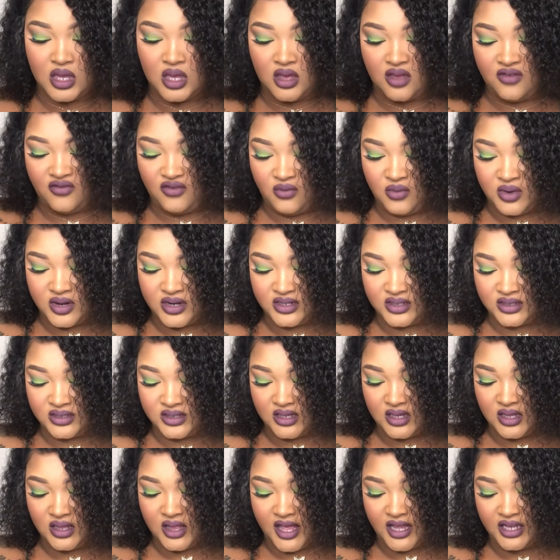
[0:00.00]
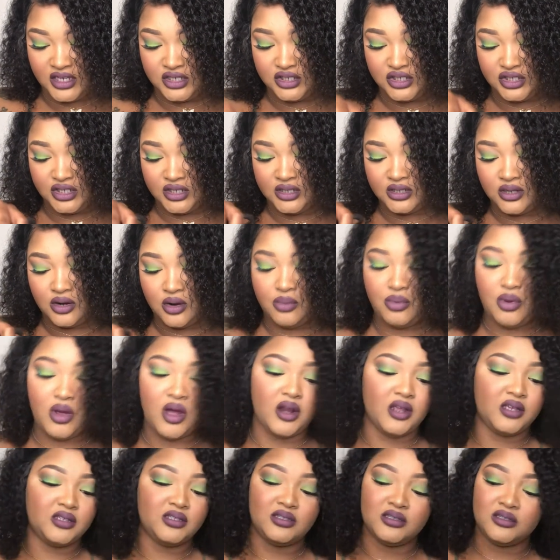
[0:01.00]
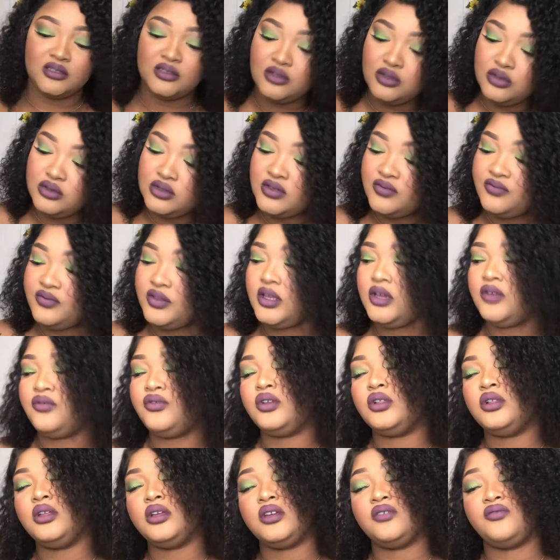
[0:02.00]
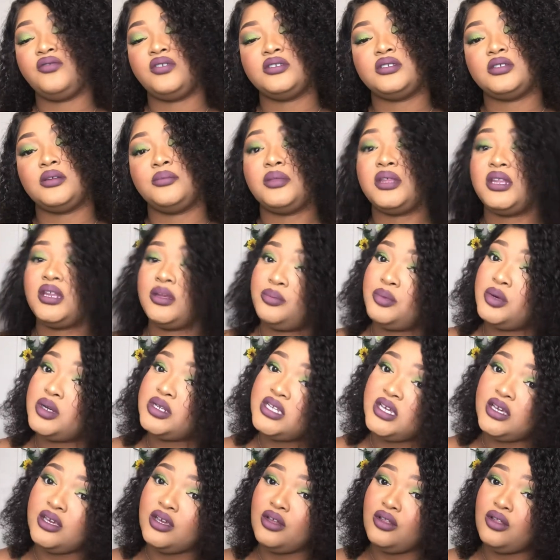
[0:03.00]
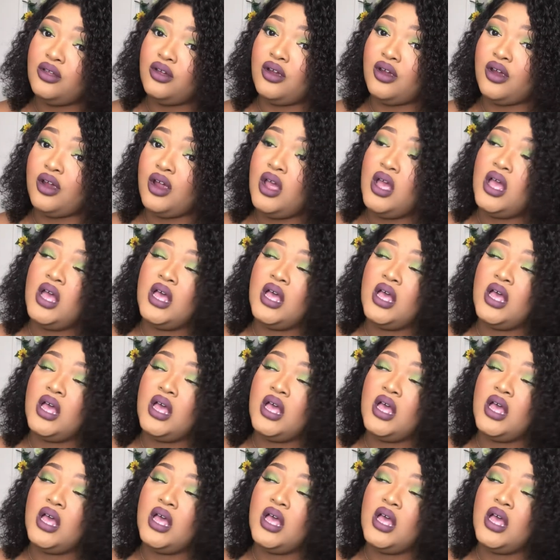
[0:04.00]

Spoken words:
if you want to see like just her products exclusively, if you're looking for something in particular,